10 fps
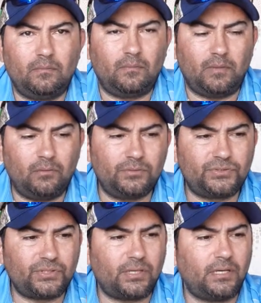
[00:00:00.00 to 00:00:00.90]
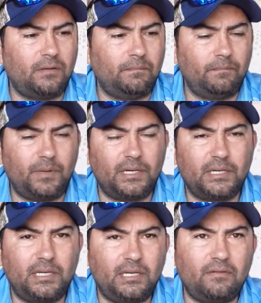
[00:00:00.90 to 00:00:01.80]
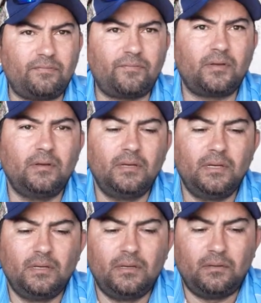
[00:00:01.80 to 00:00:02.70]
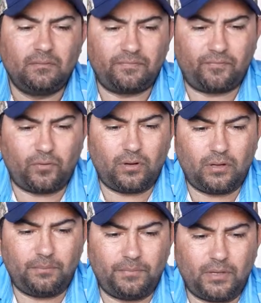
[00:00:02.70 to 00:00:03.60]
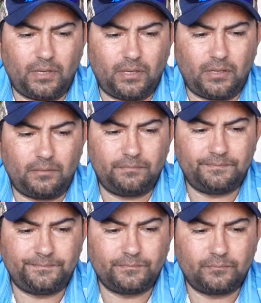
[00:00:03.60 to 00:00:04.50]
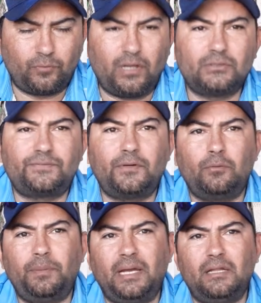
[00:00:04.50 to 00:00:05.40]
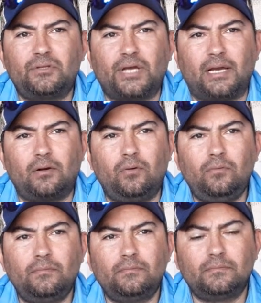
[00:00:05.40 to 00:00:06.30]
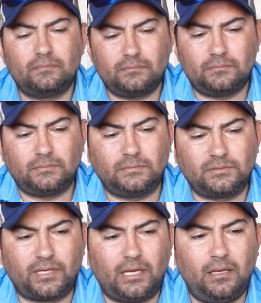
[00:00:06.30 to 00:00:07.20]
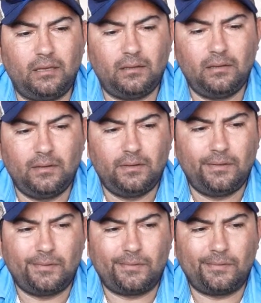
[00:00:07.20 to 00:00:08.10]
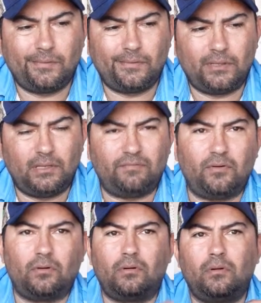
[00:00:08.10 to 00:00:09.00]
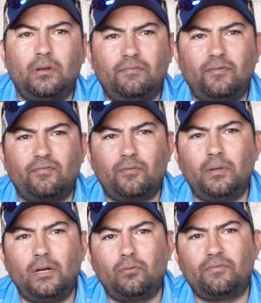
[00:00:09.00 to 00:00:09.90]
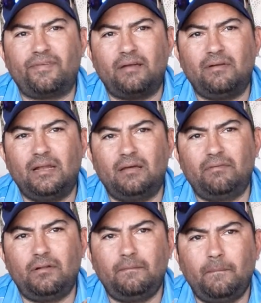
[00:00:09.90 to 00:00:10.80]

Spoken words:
it was a gift from Brownsville Bait and Tackle. Okay, if you're familiar with 511,